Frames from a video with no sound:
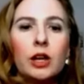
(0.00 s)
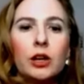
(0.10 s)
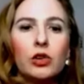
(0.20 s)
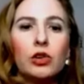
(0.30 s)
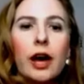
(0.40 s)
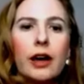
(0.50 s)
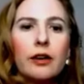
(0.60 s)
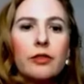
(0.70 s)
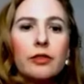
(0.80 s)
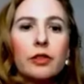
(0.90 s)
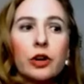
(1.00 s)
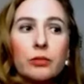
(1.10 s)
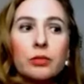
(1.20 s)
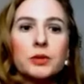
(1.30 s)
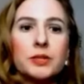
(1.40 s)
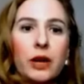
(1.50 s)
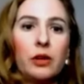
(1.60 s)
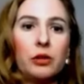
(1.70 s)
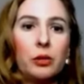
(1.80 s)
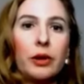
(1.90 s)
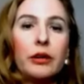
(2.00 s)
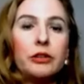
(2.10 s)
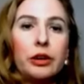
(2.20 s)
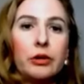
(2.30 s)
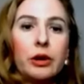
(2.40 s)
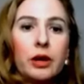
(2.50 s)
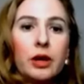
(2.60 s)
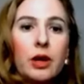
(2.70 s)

your life crumbles down around you